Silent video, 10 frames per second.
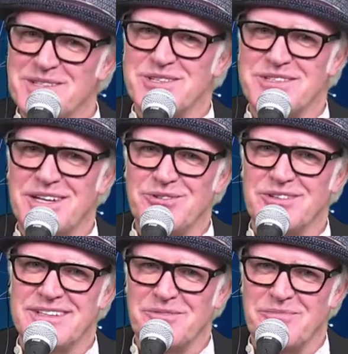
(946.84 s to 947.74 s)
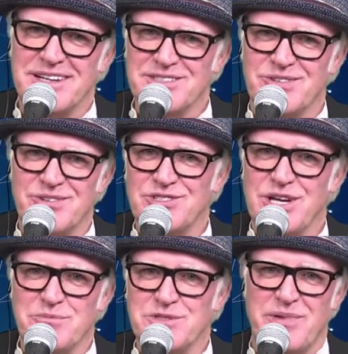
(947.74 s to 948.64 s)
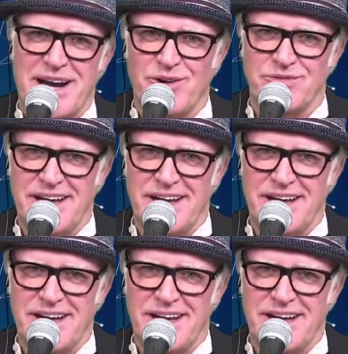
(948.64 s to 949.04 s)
and I'd like you to